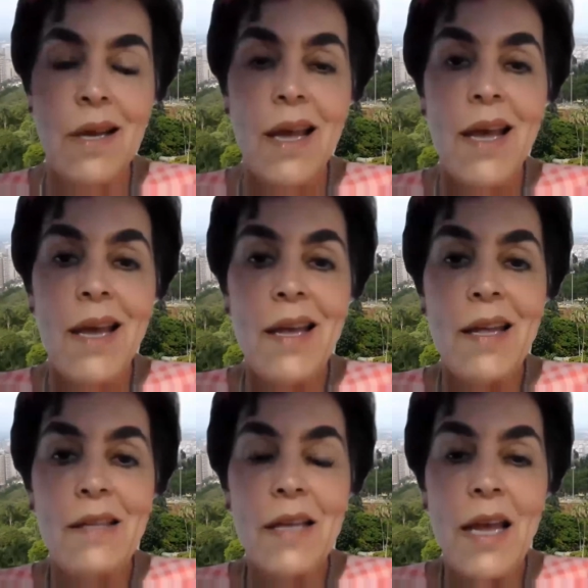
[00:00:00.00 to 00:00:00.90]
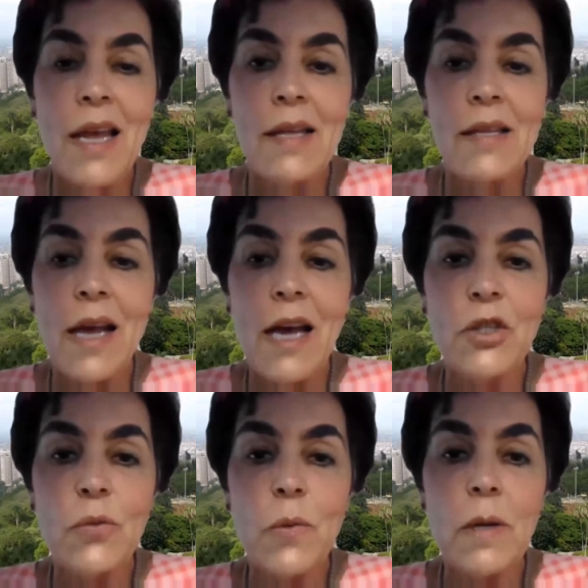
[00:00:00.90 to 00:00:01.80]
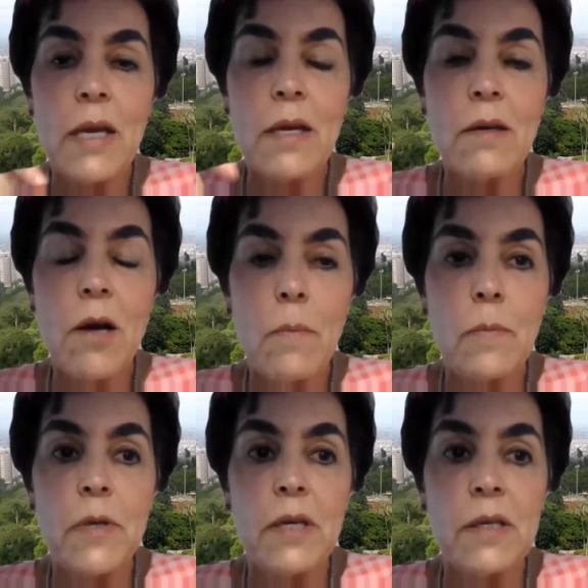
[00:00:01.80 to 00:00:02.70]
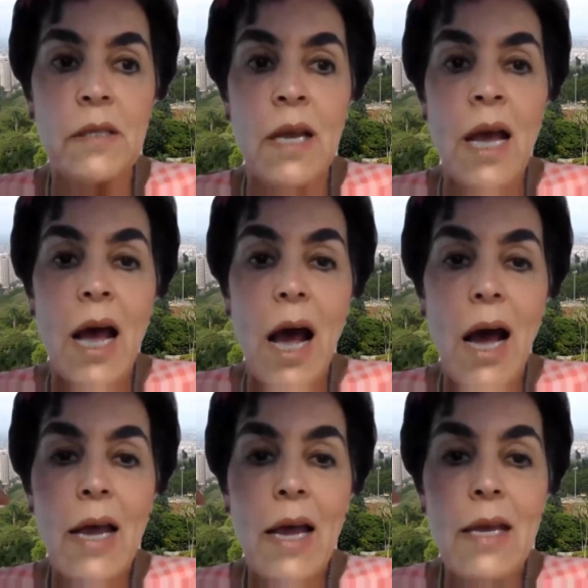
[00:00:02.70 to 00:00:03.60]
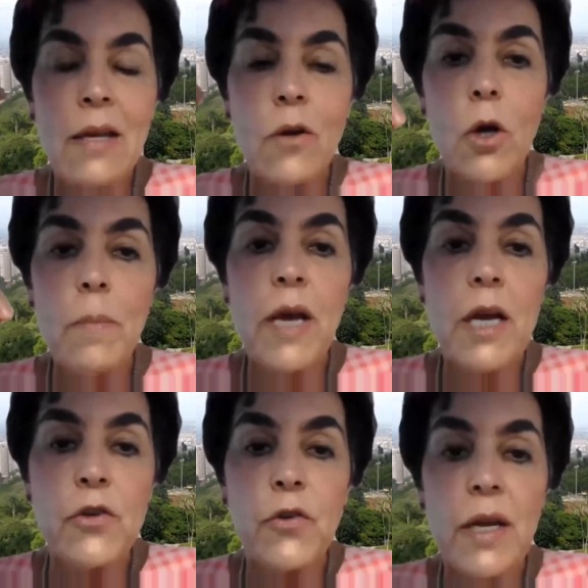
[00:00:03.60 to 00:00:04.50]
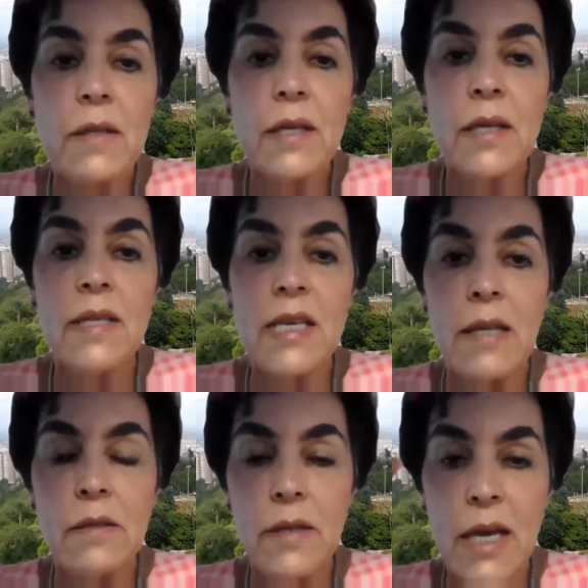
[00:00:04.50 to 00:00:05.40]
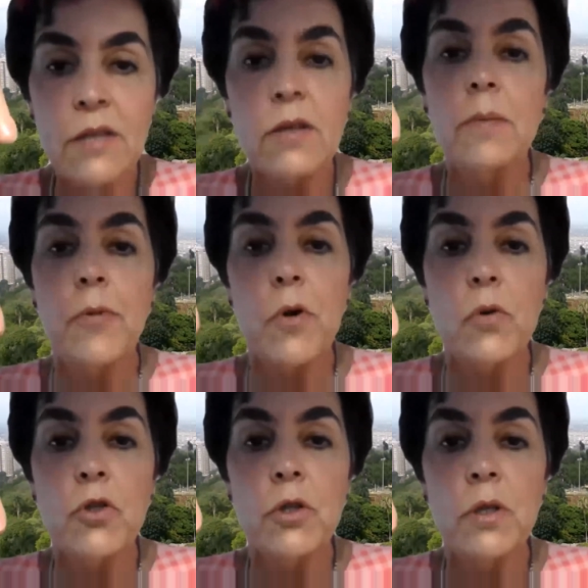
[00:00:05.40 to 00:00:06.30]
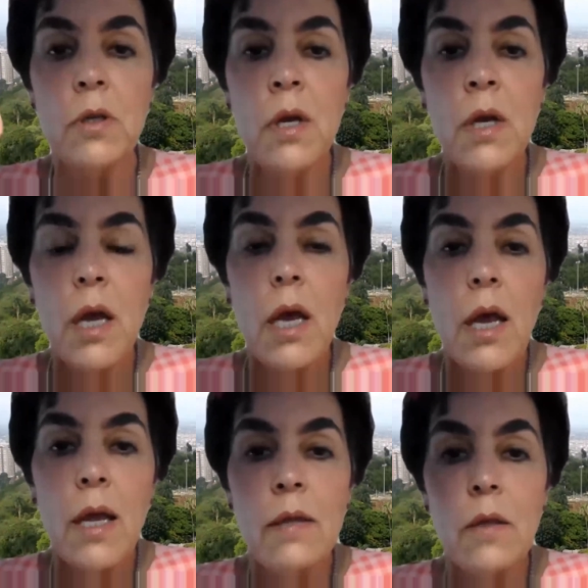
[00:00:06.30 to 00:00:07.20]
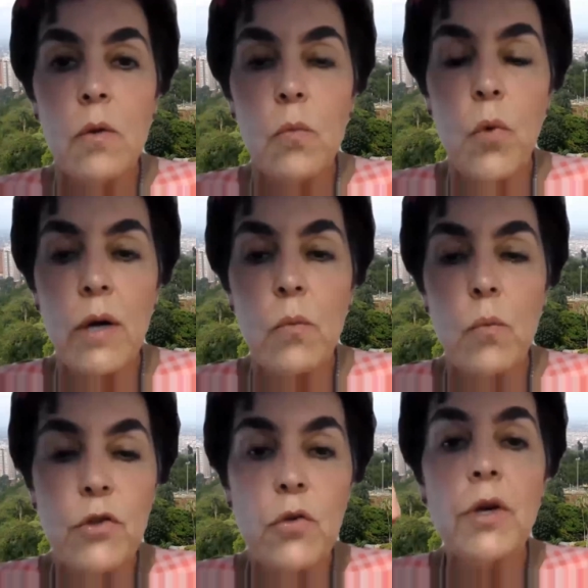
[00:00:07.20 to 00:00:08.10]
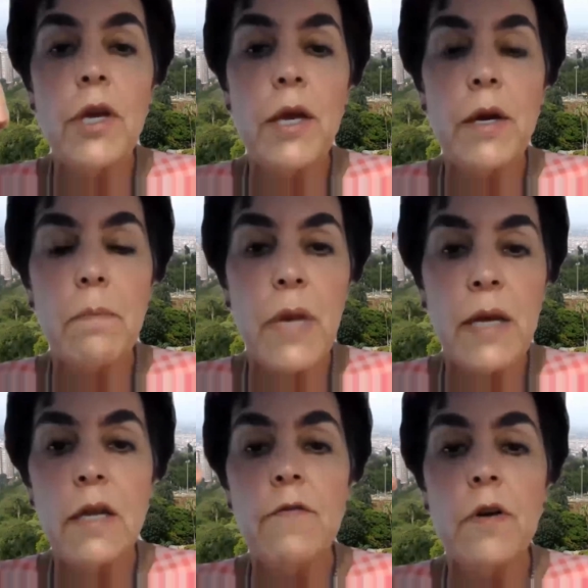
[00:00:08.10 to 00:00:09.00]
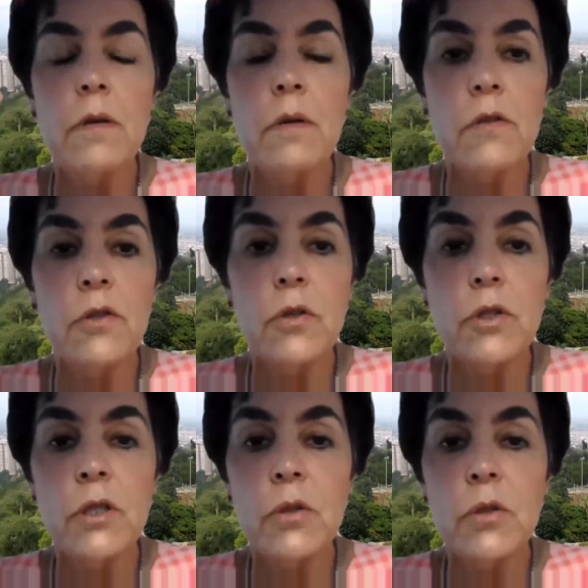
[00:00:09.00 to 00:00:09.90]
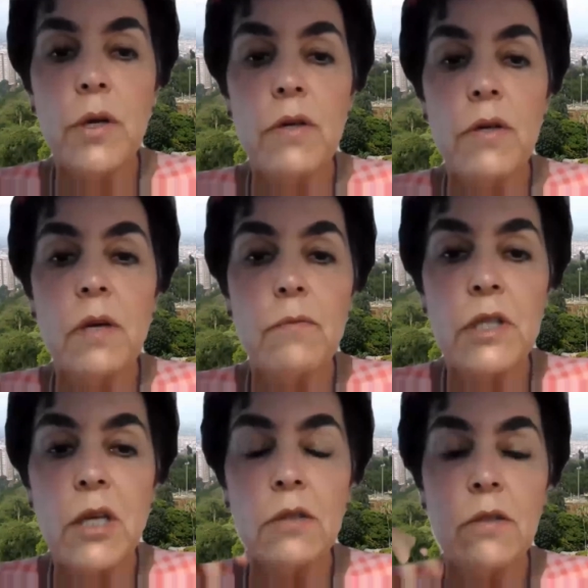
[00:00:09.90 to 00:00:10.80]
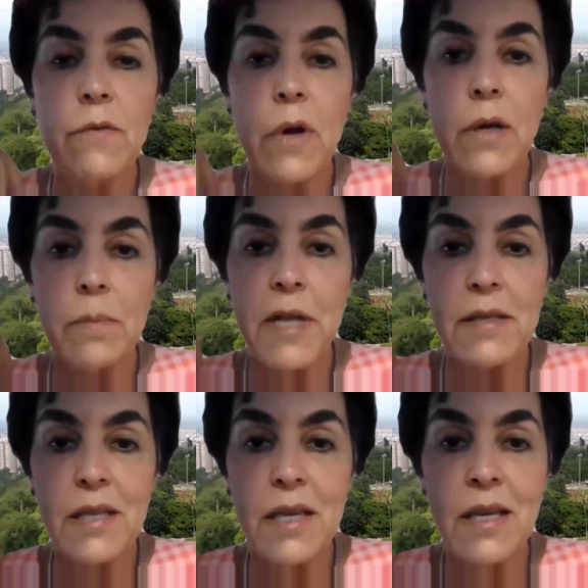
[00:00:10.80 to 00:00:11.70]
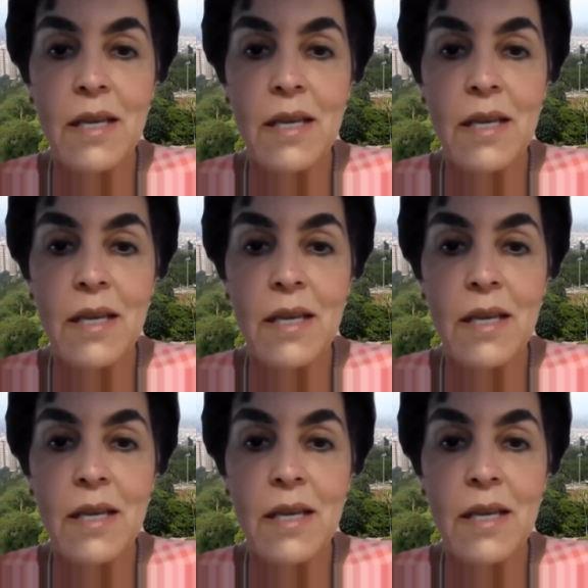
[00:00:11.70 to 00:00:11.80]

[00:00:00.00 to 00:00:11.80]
And I just want to make a comment, because in Colombia, I trained in the endonasal approach. And what we do here, many of our surgeons do here, is a reductive rhinoplasty.